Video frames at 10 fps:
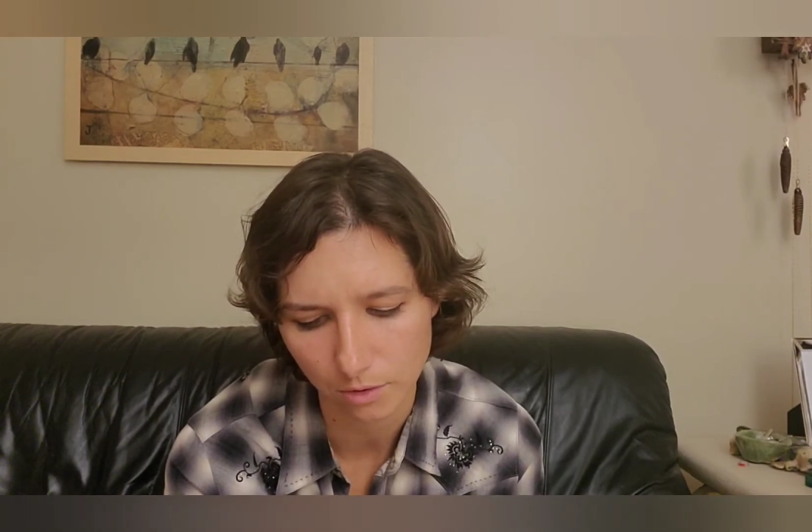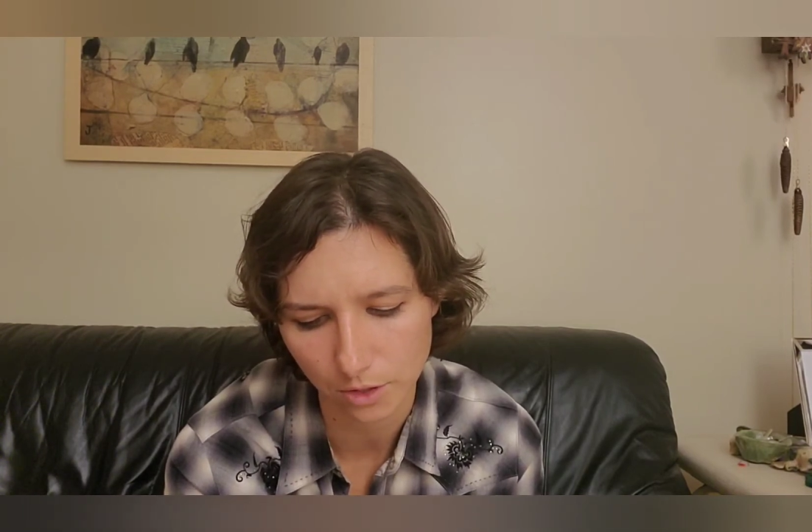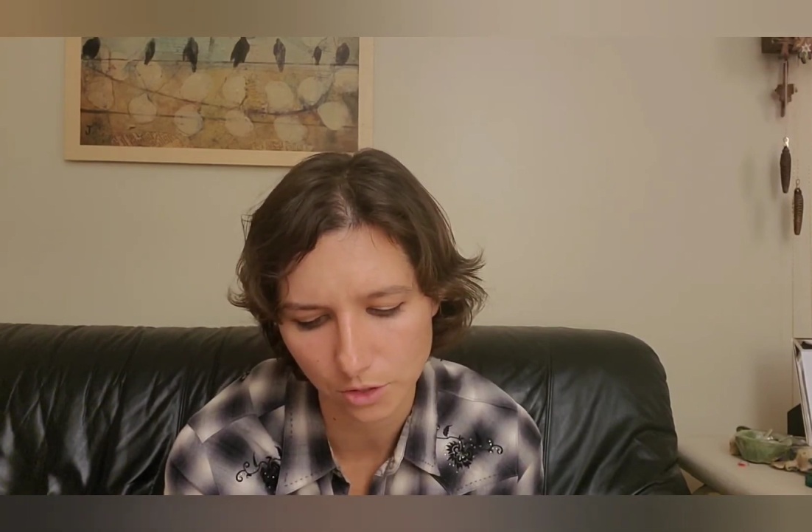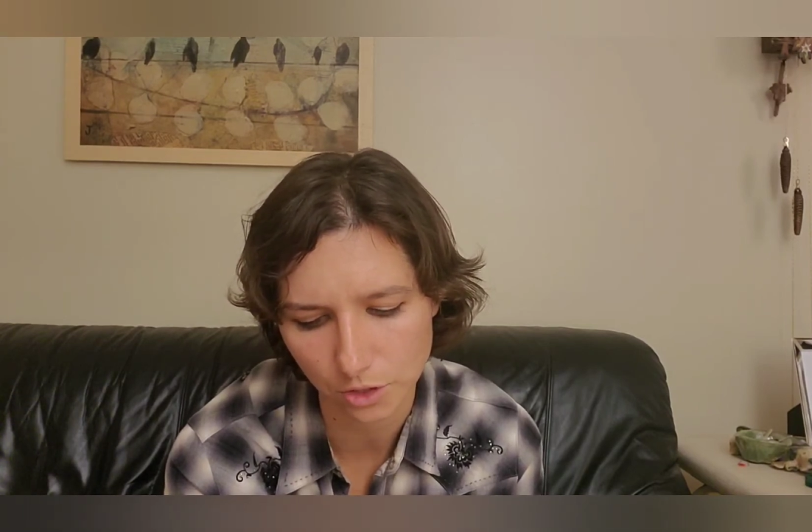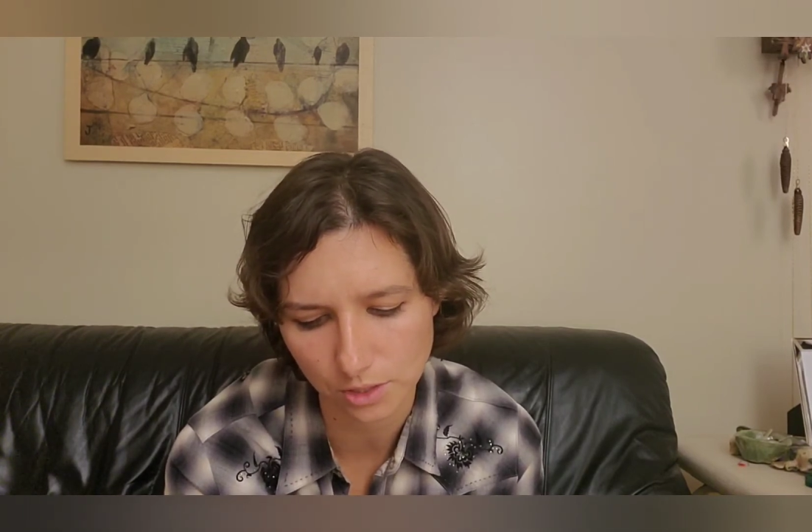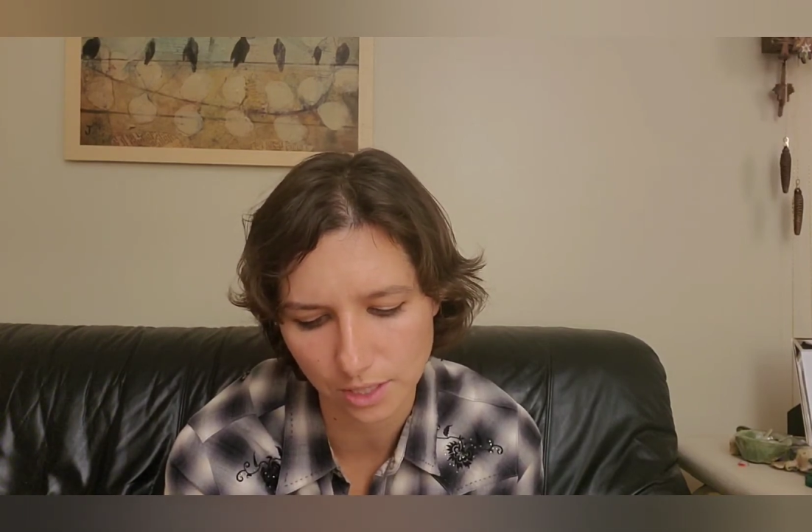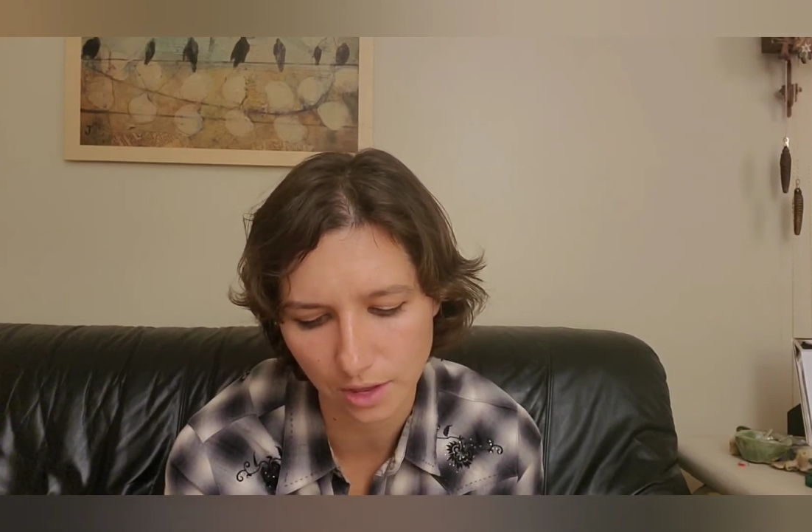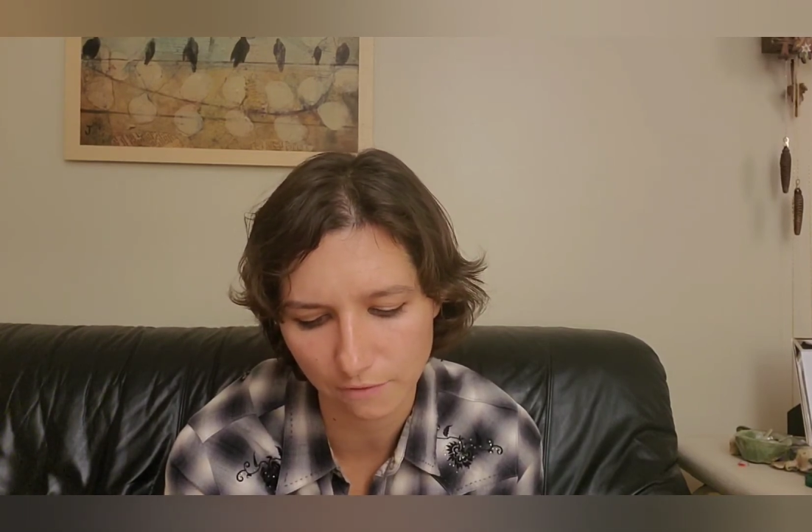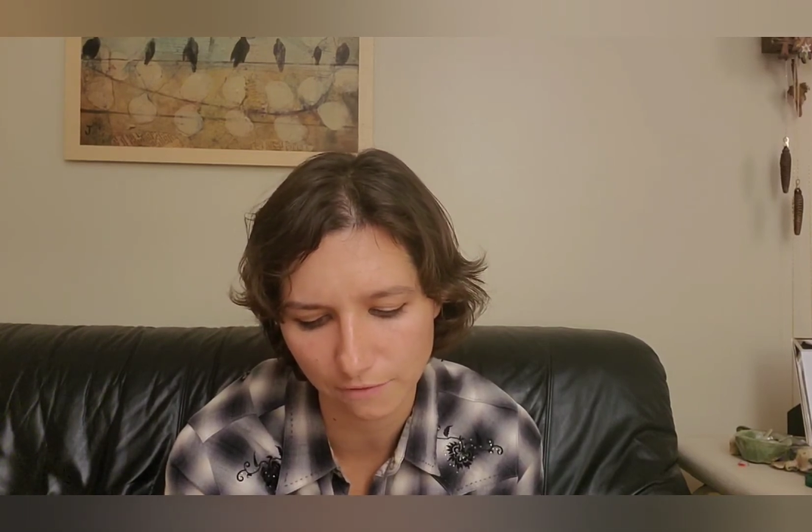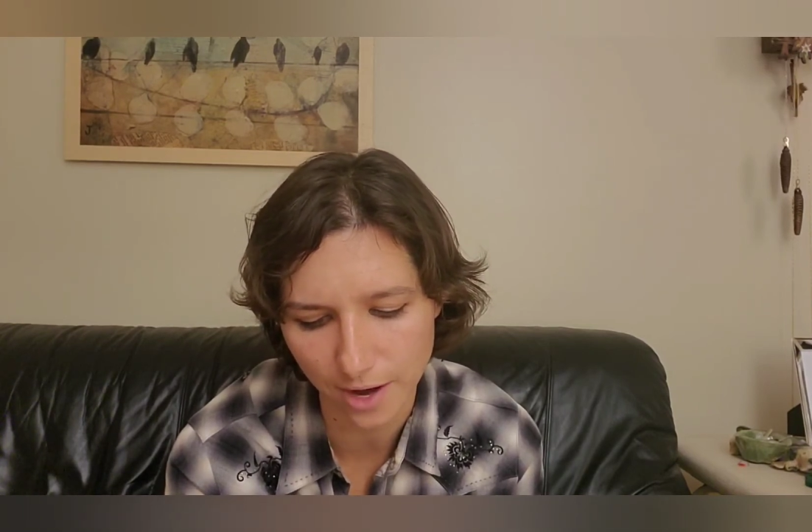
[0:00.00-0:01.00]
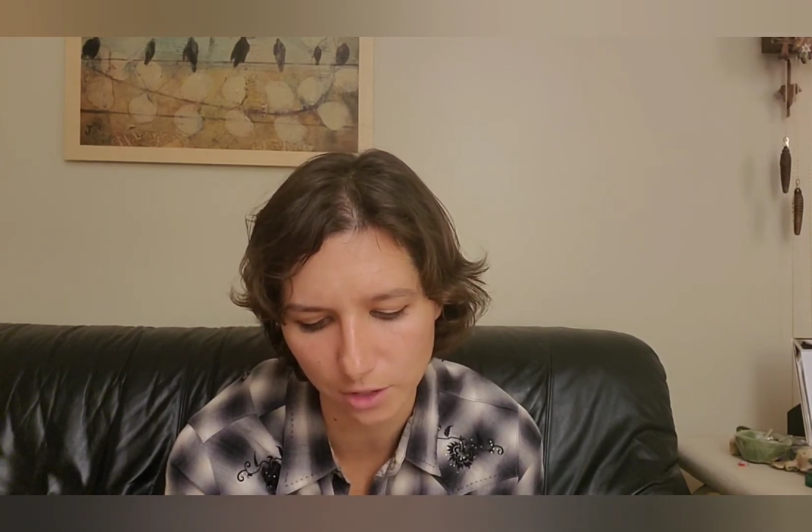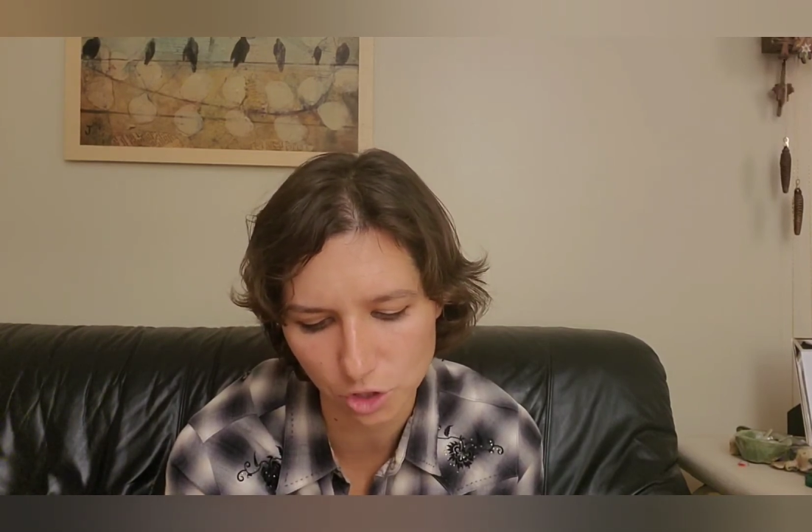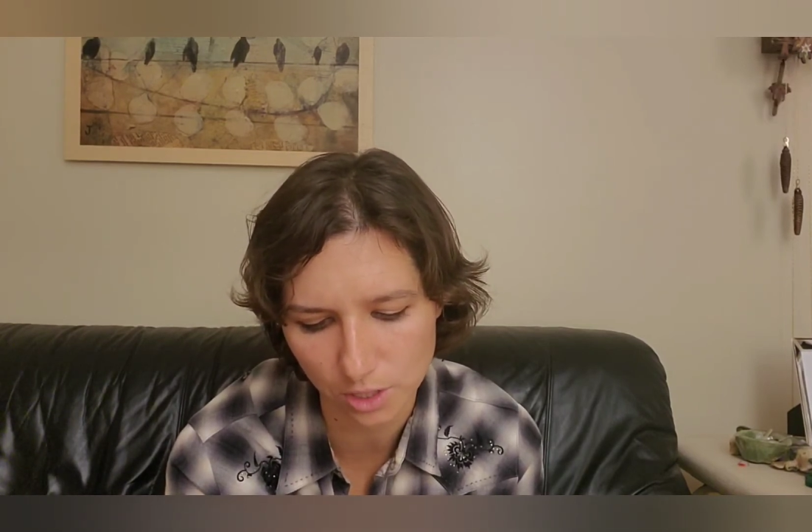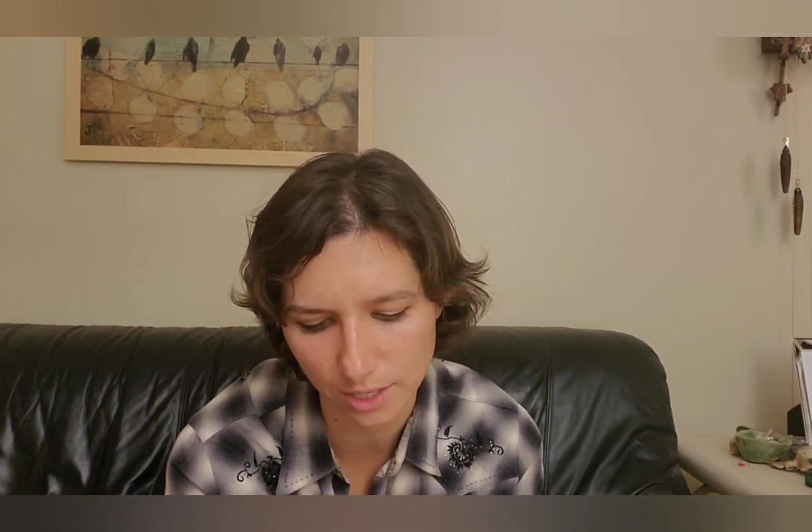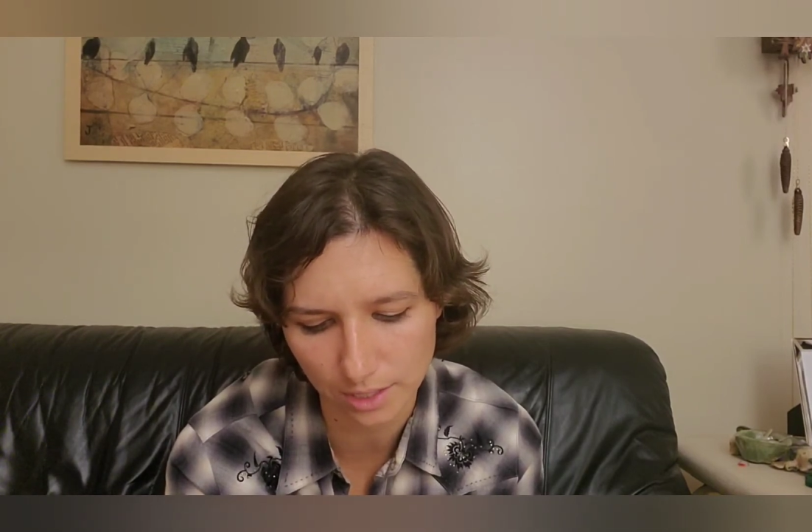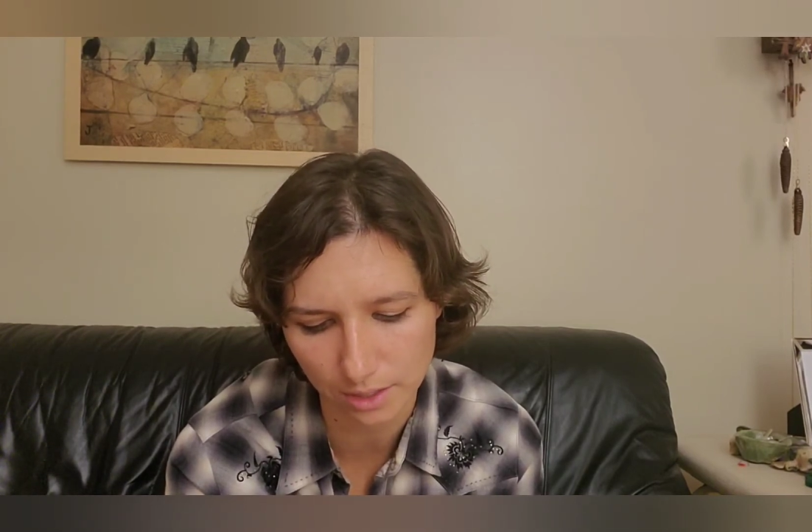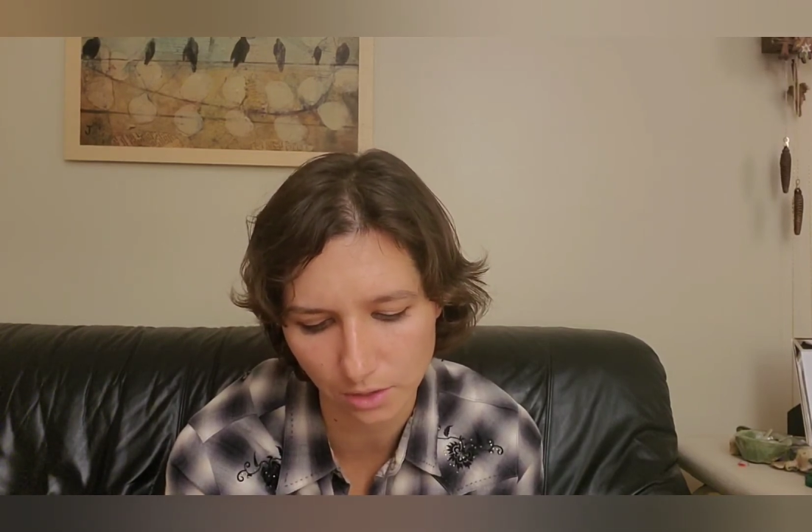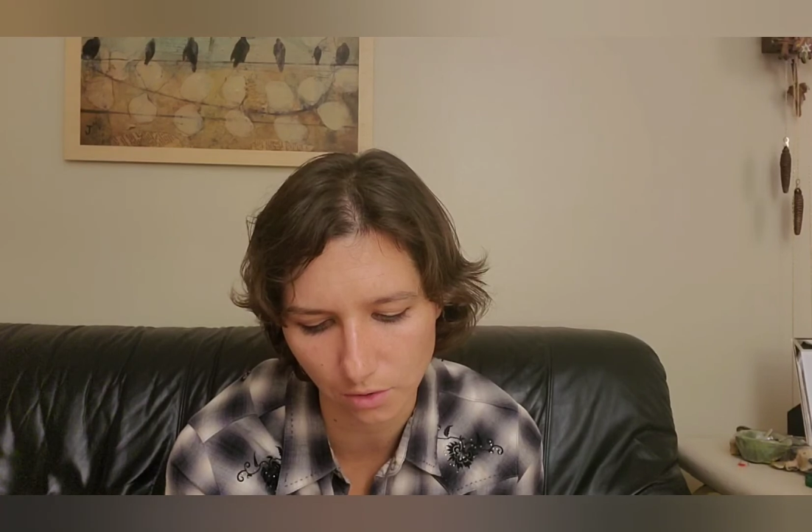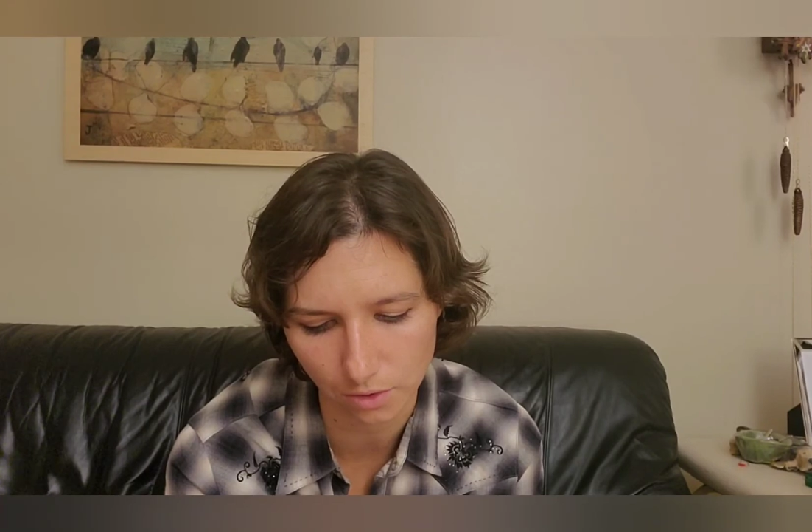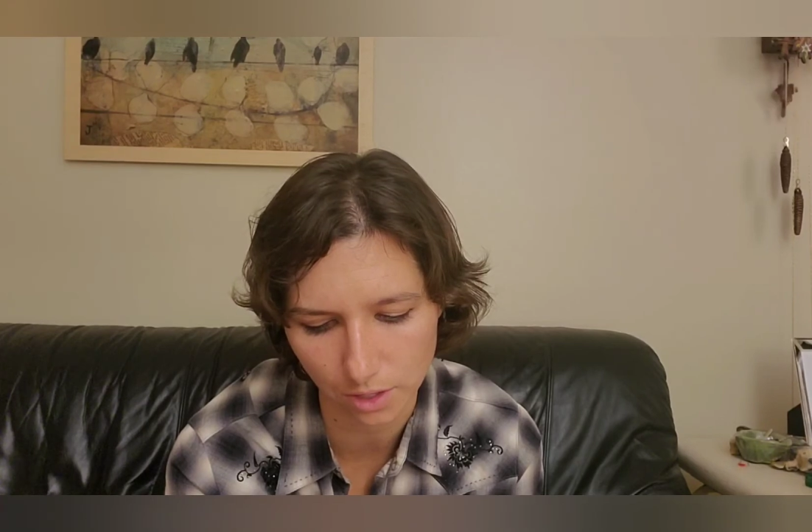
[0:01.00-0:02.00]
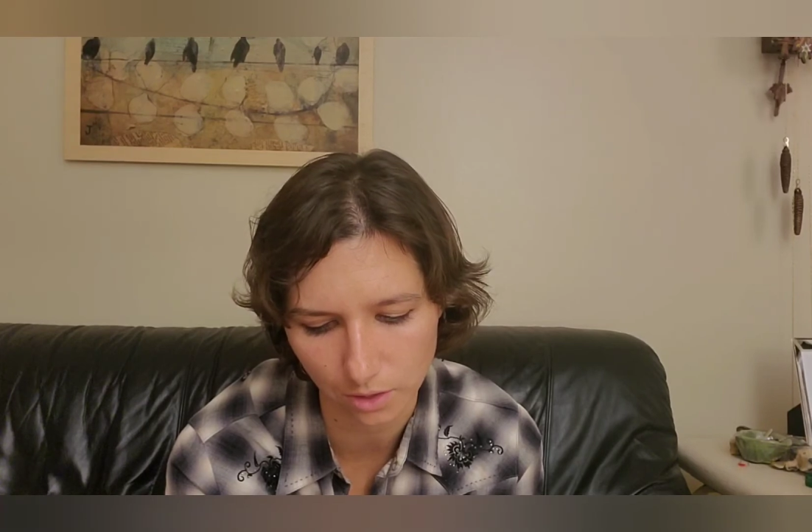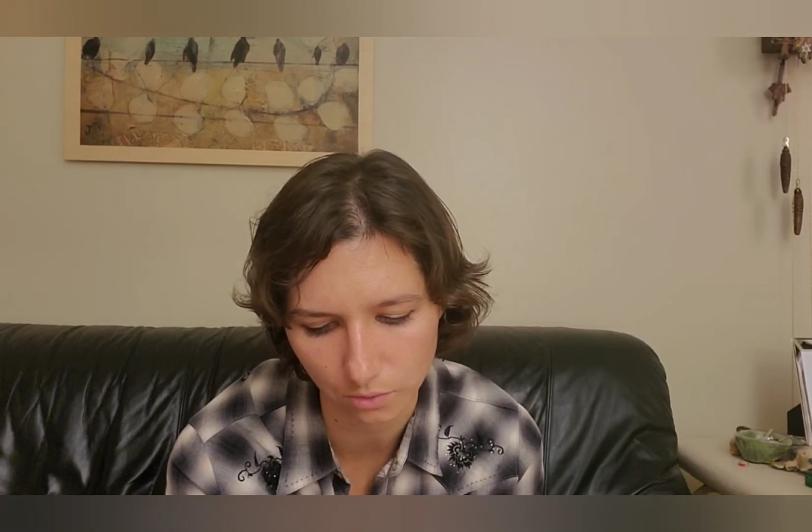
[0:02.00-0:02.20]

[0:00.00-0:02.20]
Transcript: I should say fractionated coconut